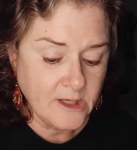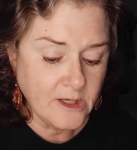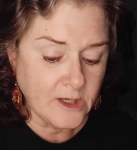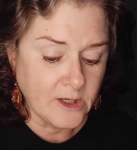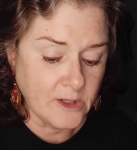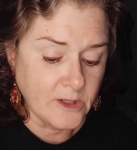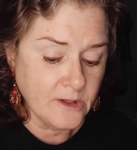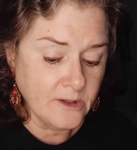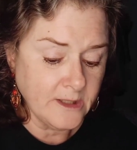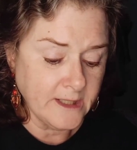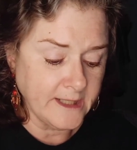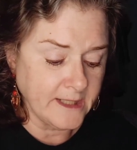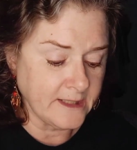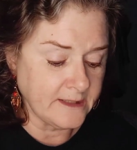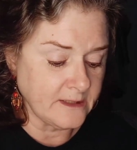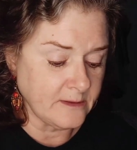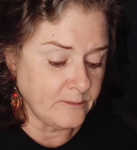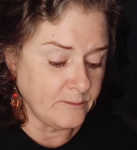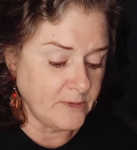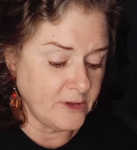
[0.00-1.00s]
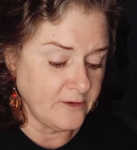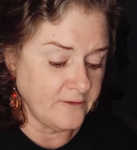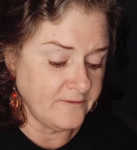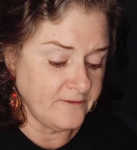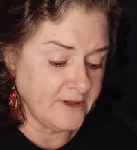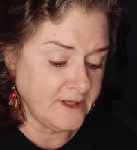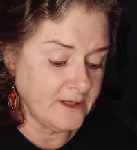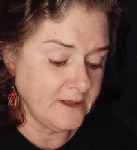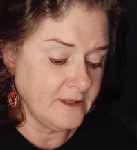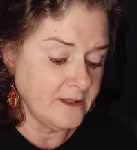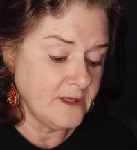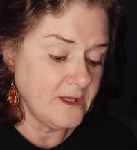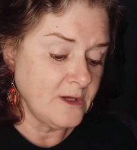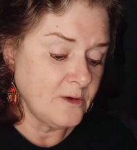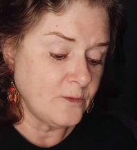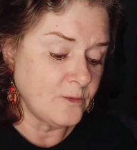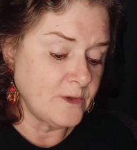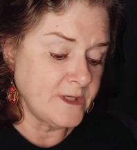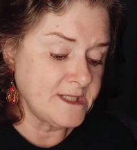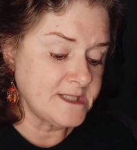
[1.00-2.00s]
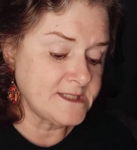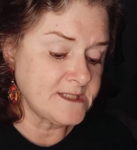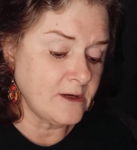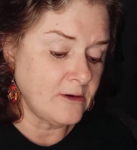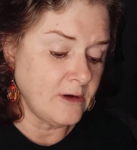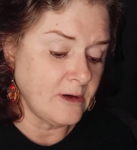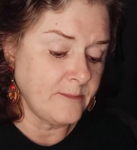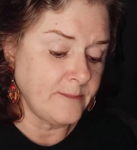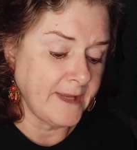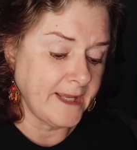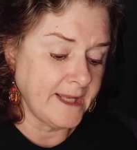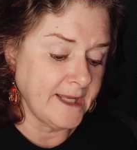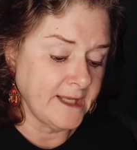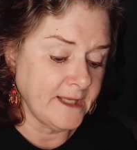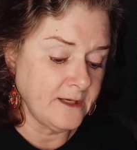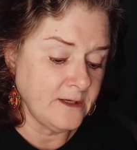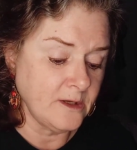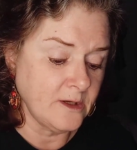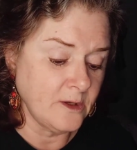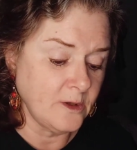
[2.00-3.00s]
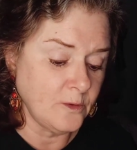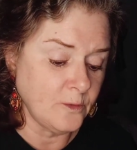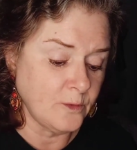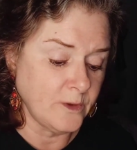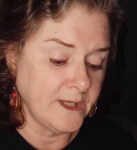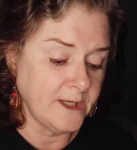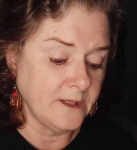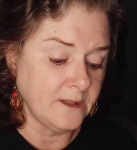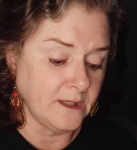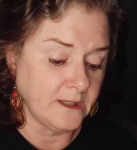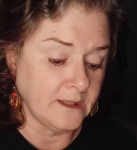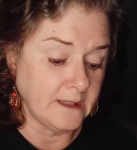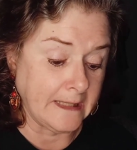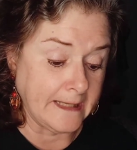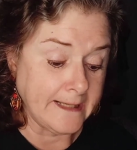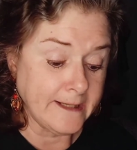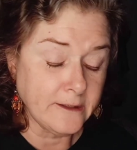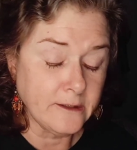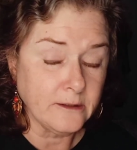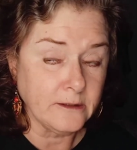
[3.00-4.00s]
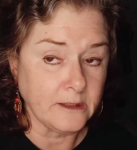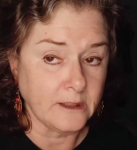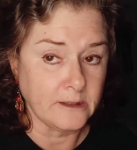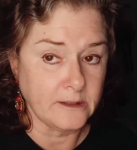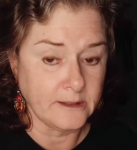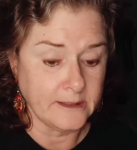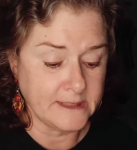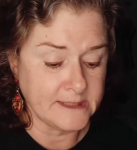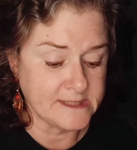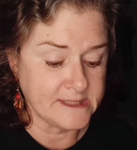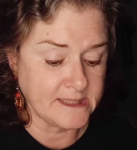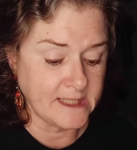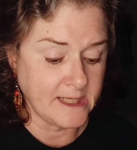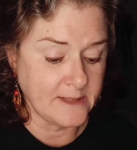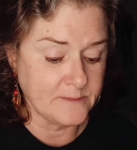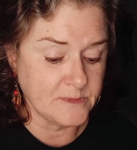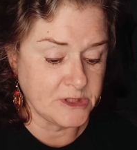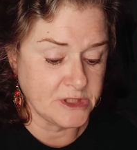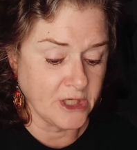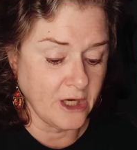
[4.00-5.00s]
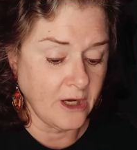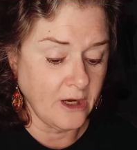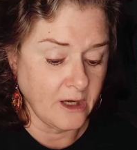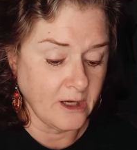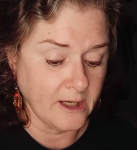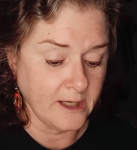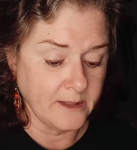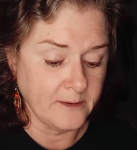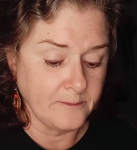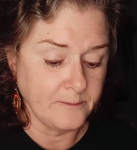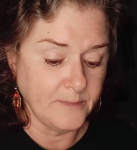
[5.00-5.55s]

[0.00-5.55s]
Early in the movie, we saw a man who we later learn is named John